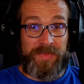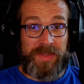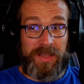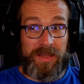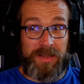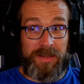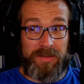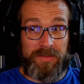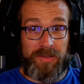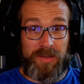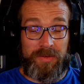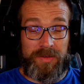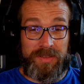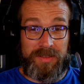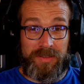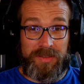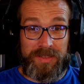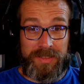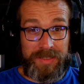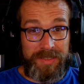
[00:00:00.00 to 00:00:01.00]
and go
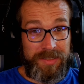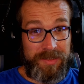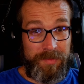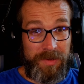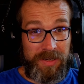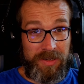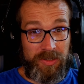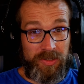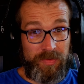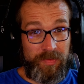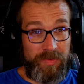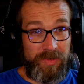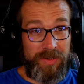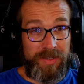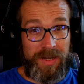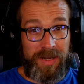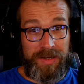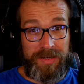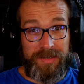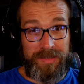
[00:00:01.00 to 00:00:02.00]
into disk
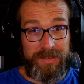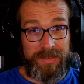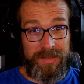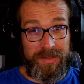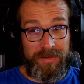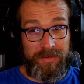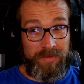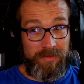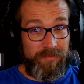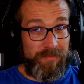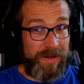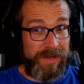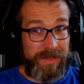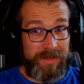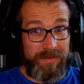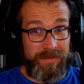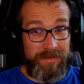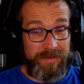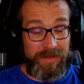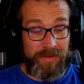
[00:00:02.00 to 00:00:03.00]
management, and it'll
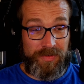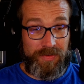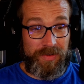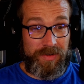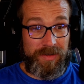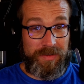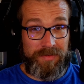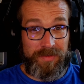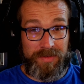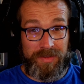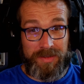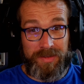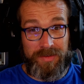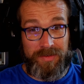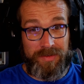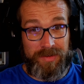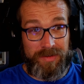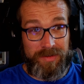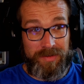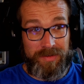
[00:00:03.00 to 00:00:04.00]
recognize the drive, and then
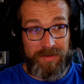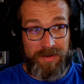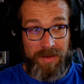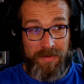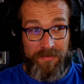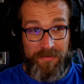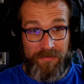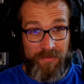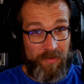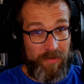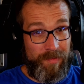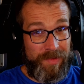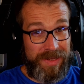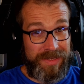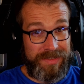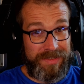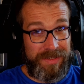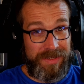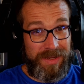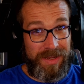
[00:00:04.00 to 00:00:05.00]
you can
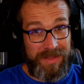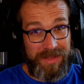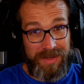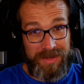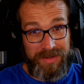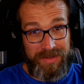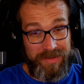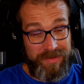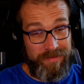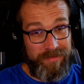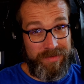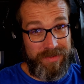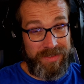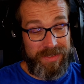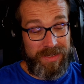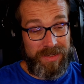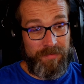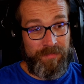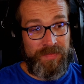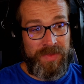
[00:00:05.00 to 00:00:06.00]
format it and then use
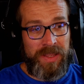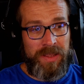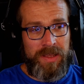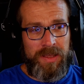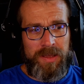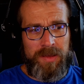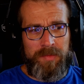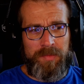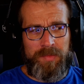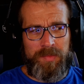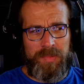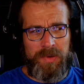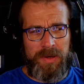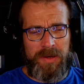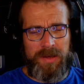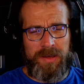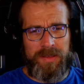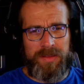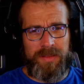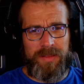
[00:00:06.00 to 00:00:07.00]
it.
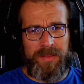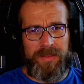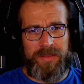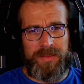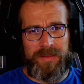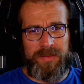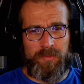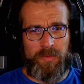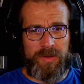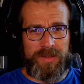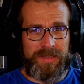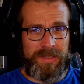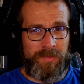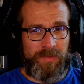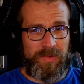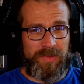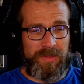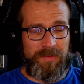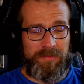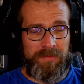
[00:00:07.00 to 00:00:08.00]
But what's
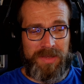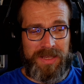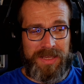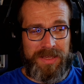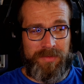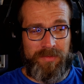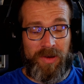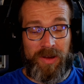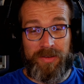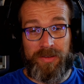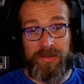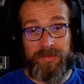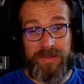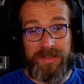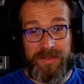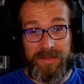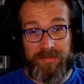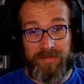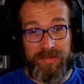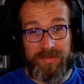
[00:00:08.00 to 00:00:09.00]
simple to me might not
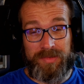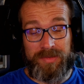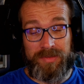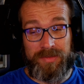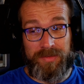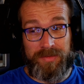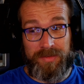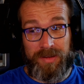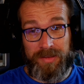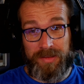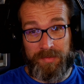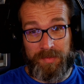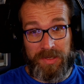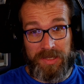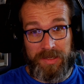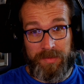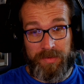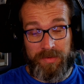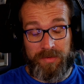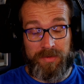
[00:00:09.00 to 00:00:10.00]
be simple to other
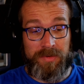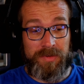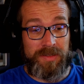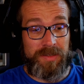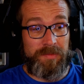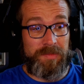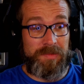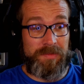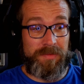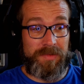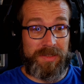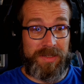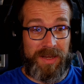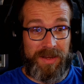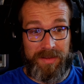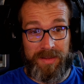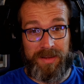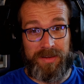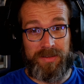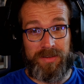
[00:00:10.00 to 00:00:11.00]
people. Some people
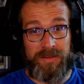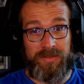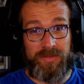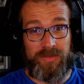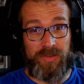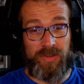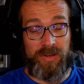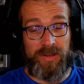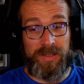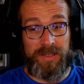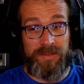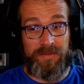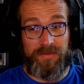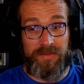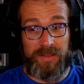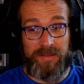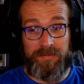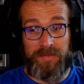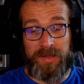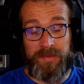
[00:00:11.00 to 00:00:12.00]
get that
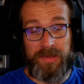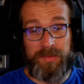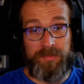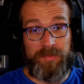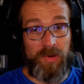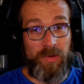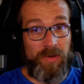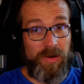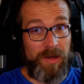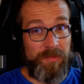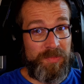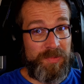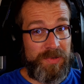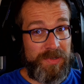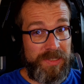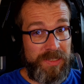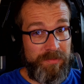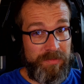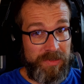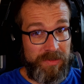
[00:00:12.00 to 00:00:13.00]
drive, they've maybe bought a
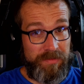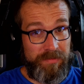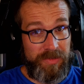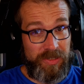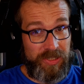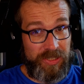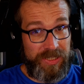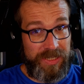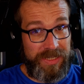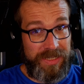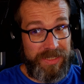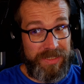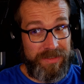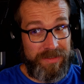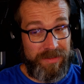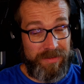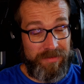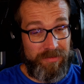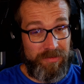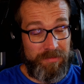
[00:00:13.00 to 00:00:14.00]
pre-built machine,
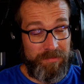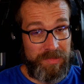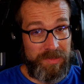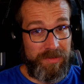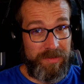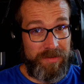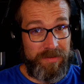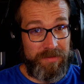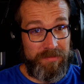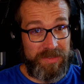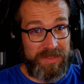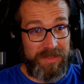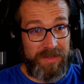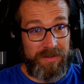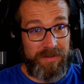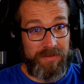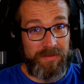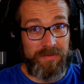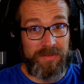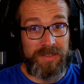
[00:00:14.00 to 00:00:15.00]
so they've not built it
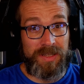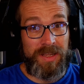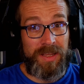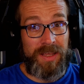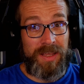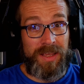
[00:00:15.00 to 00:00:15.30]
themselves.